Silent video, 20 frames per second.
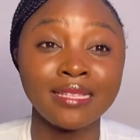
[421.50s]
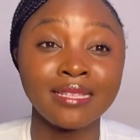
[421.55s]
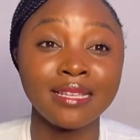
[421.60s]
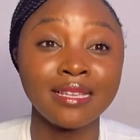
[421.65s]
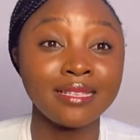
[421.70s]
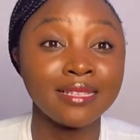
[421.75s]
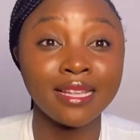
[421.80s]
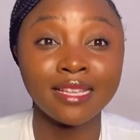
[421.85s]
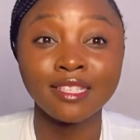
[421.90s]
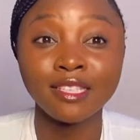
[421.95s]

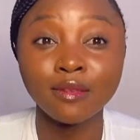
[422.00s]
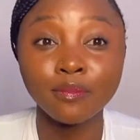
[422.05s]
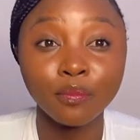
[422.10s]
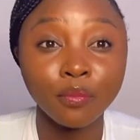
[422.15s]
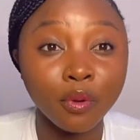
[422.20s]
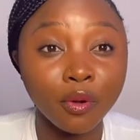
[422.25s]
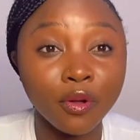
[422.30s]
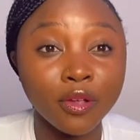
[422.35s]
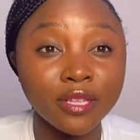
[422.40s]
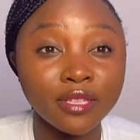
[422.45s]
a certain
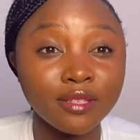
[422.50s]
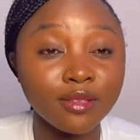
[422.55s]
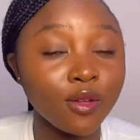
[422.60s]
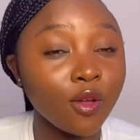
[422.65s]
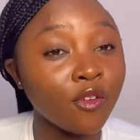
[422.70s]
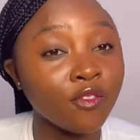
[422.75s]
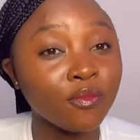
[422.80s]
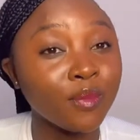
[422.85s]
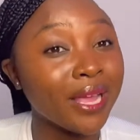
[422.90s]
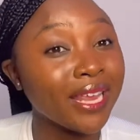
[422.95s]
point
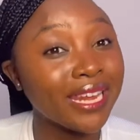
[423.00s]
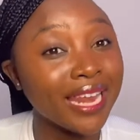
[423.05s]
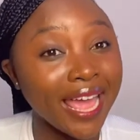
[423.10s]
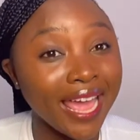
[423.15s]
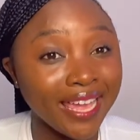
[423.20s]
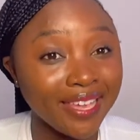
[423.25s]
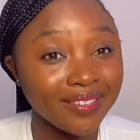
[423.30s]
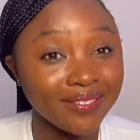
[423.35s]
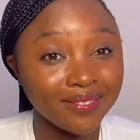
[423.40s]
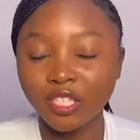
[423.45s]
of my
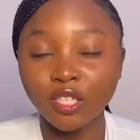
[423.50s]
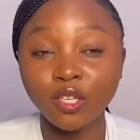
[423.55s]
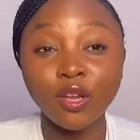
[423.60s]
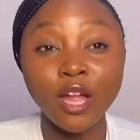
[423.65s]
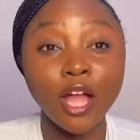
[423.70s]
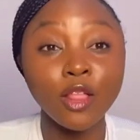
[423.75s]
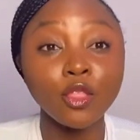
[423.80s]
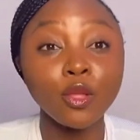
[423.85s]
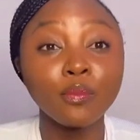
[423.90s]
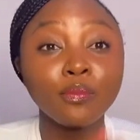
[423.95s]
life. You
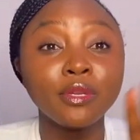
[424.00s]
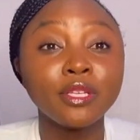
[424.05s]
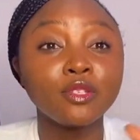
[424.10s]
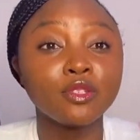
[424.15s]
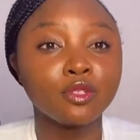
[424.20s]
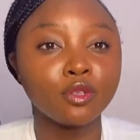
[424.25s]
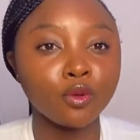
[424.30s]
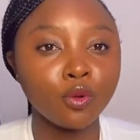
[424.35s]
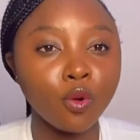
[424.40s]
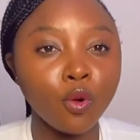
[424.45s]
cannot please
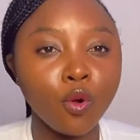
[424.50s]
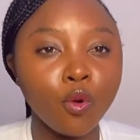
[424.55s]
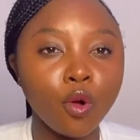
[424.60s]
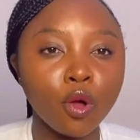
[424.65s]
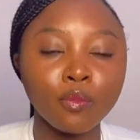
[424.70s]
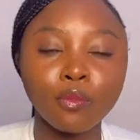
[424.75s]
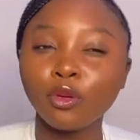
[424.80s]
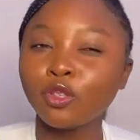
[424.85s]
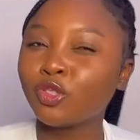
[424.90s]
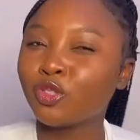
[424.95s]
the whole
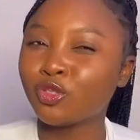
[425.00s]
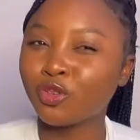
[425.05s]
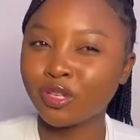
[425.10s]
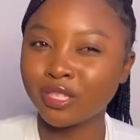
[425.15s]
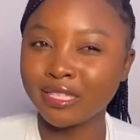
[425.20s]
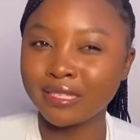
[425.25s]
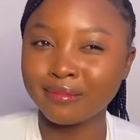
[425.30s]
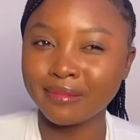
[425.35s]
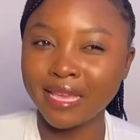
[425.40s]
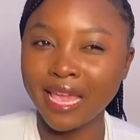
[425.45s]
world, but
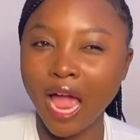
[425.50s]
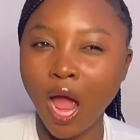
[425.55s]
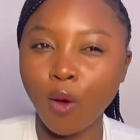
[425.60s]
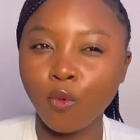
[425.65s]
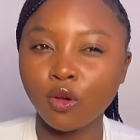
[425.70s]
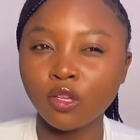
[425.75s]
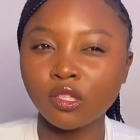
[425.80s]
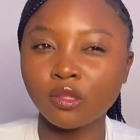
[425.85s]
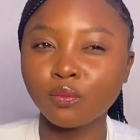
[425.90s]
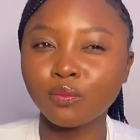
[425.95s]
trust me, I
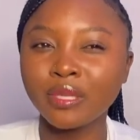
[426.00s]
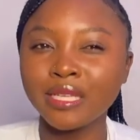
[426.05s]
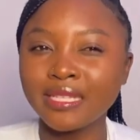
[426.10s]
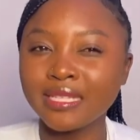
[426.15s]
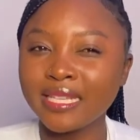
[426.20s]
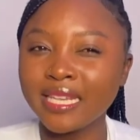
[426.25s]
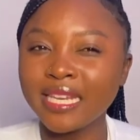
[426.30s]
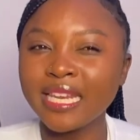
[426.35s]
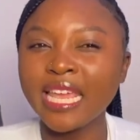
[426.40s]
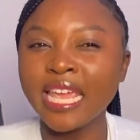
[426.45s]
was
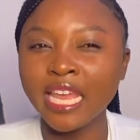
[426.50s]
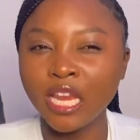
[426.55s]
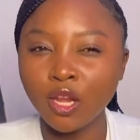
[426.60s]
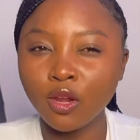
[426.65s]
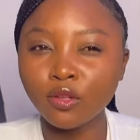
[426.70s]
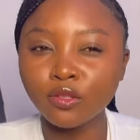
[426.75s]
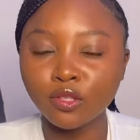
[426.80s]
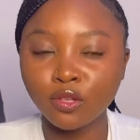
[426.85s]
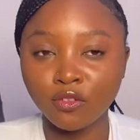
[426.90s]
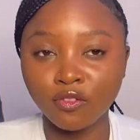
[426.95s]
pleasing a
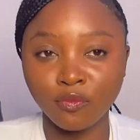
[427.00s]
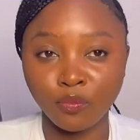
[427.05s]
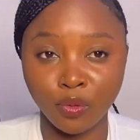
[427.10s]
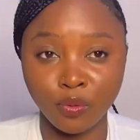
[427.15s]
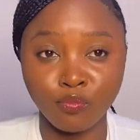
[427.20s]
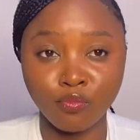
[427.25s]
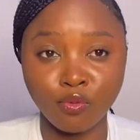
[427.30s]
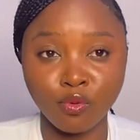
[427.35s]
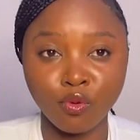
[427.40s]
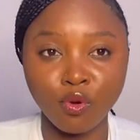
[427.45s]
lot of
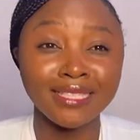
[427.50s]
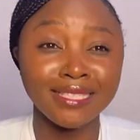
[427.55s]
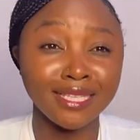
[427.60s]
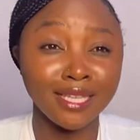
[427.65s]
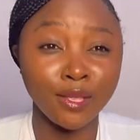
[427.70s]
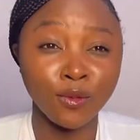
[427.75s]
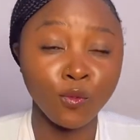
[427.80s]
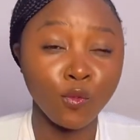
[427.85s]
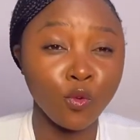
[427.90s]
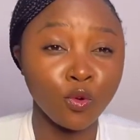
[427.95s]
people.
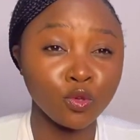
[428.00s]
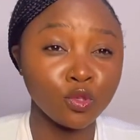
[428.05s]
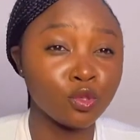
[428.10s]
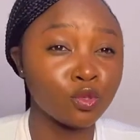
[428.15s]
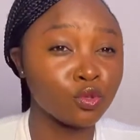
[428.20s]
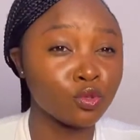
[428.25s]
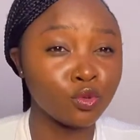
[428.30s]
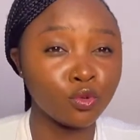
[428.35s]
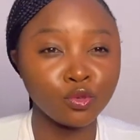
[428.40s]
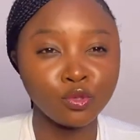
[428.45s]
It was
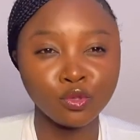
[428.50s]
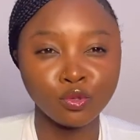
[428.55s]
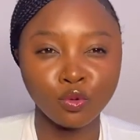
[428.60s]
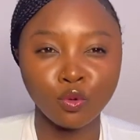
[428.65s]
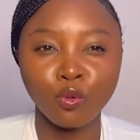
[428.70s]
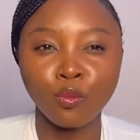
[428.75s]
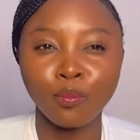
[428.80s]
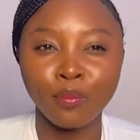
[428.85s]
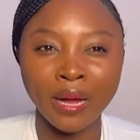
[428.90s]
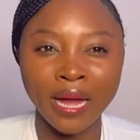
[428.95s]

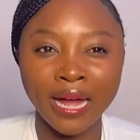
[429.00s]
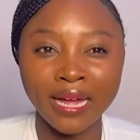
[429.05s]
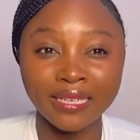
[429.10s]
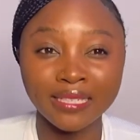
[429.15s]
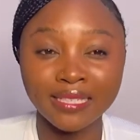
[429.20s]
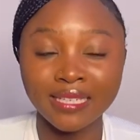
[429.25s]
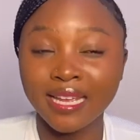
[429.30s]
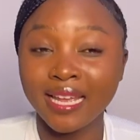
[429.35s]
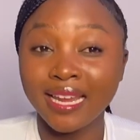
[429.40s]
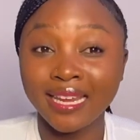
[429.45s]
so
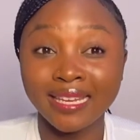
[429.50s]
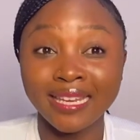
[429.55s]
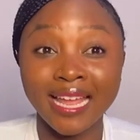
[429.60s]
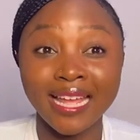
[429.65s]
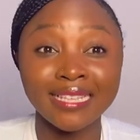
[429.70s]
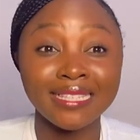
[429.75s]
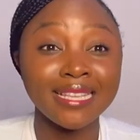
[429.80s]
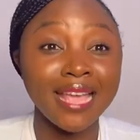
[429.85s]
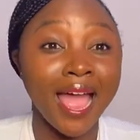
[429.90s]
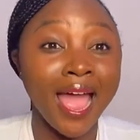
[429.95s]
bad
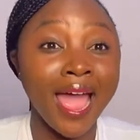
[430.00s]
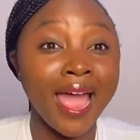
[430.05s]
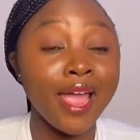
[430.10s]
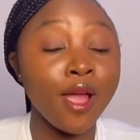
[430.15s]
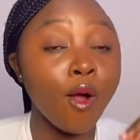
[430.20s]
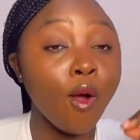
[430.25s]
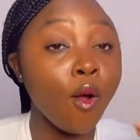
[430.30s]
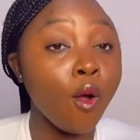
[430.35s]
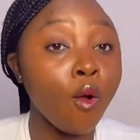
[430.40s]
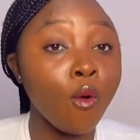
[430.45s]
that
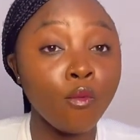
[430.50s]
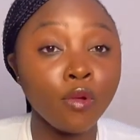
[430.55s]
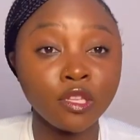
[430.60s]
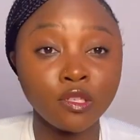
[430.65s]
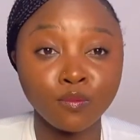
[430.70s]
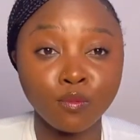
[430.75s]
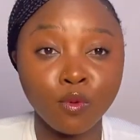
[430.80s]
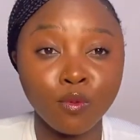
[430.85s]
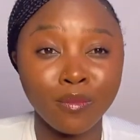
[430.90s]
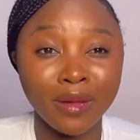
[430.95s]
I always
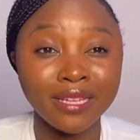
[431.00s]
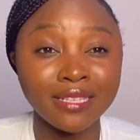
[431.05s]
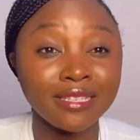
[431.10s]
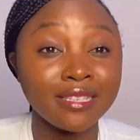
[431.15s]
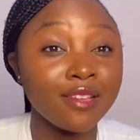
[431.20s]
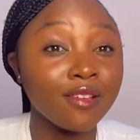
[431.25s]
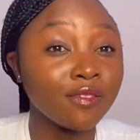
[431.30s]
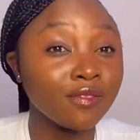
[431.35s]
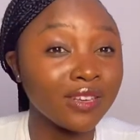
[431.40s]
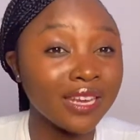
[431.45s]
put
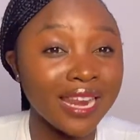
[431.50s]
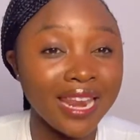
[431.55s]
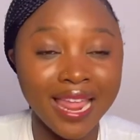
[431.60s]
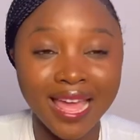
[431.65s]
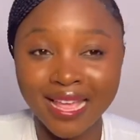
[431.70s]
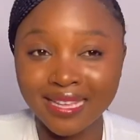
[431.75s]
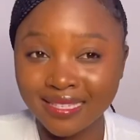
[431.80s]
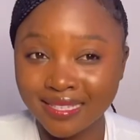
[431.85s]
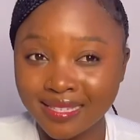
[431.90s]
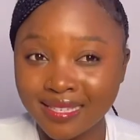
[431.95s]
myself
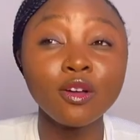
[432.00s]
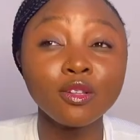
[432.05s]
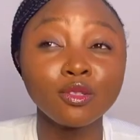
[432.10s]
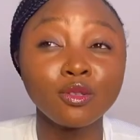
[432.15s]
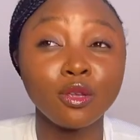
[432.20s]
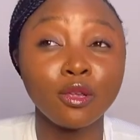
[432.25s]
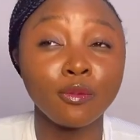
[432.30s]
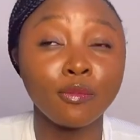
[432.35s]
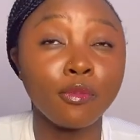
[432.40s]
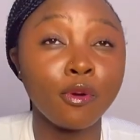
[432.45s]
last,
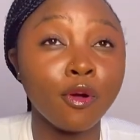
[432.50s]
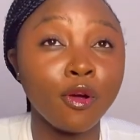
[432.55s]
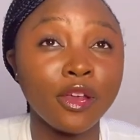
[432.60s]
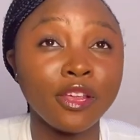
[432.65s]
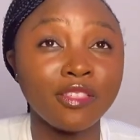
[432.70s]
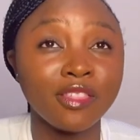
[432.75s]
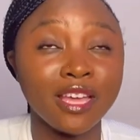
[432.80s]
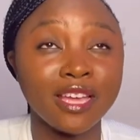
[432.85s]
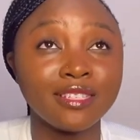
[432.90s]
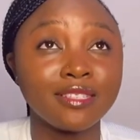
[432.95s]
to a
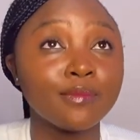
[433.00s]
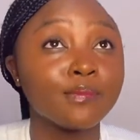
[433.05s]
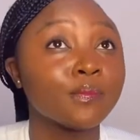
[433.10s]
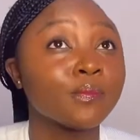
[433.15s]
point that